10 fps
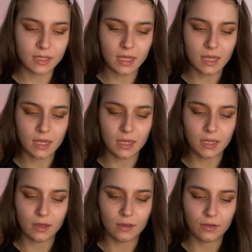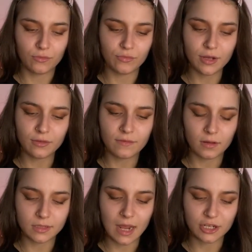the Real
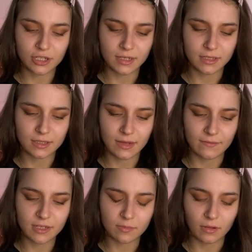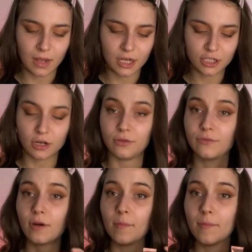False Lashes Invisible Lash Glue
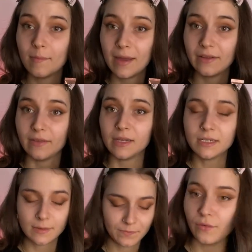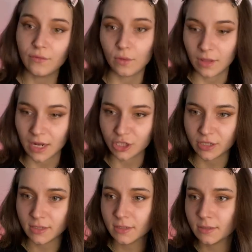from Benefit for the
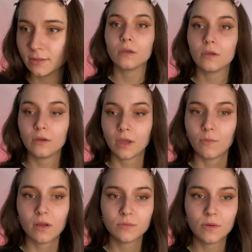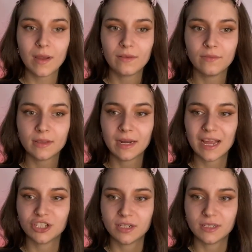lashes. Okay, whilst we're waiting for the
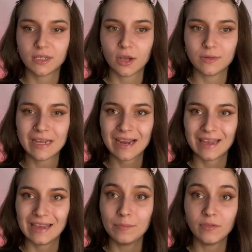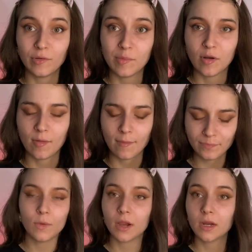lashes to go tacky before we put them on,
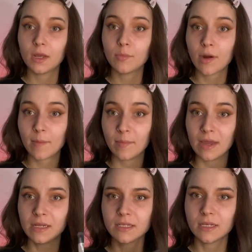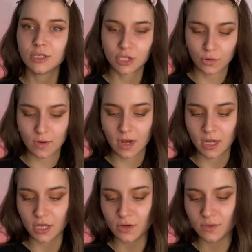we're gonna prep the base. So we're gonna
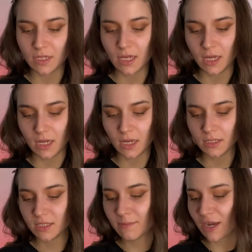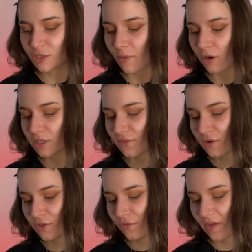use the Smashbox
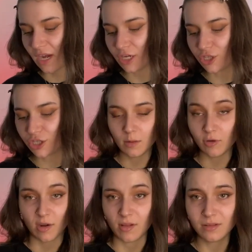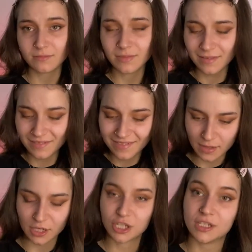Photo Finish Primer
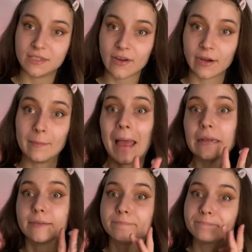because she's very matte.